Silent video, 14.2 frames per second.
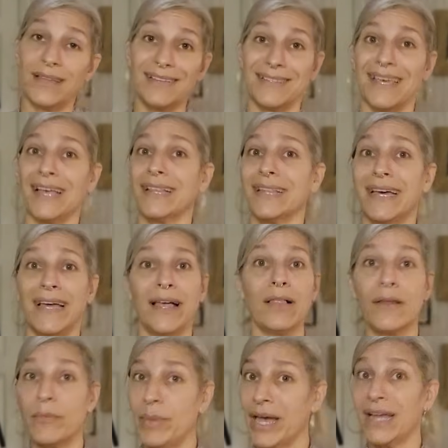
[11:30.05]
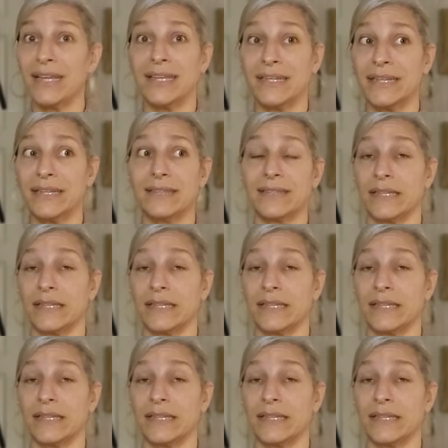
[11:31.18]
That's hella pettiness.